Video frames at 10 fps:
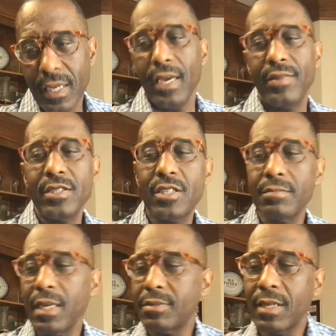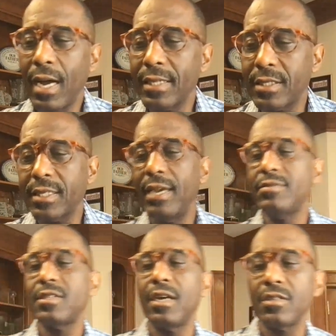And then sometimes God saves
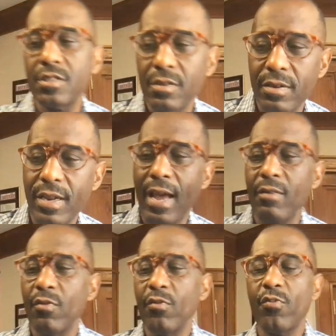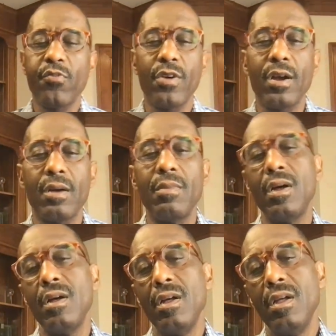us not from
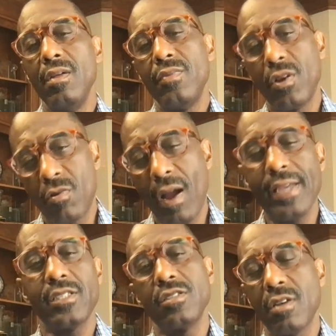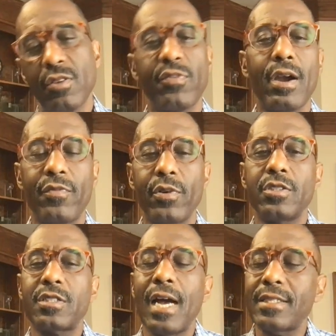the crisis or the fire furnace.
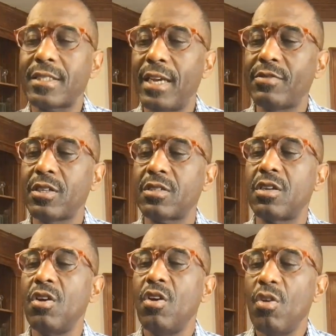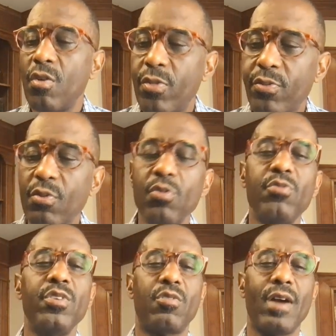God saves us through
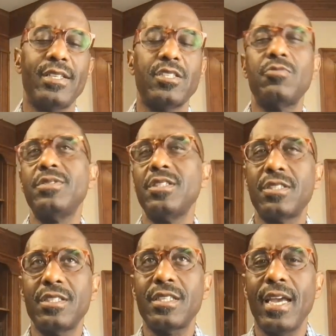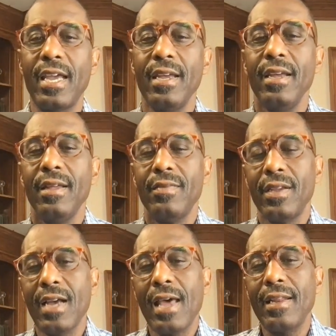the crisis, which is to say that
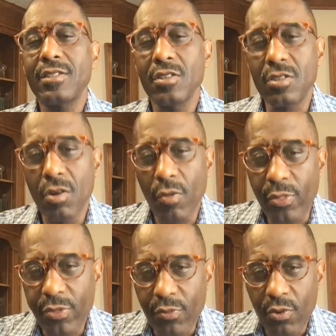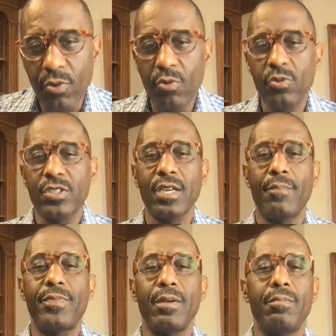God lets us go through
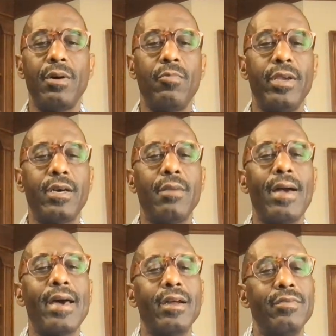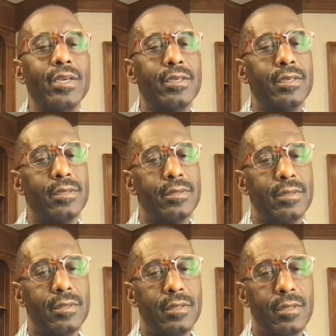something, but we come out of it.
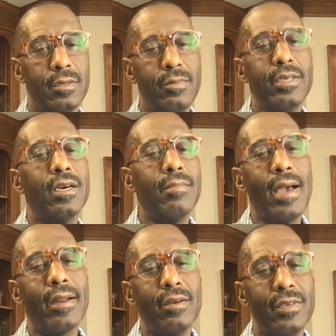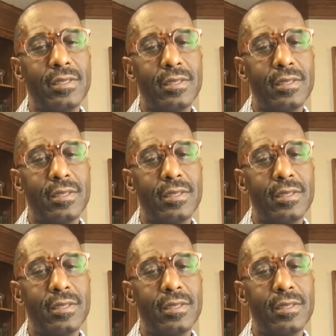We come out of it.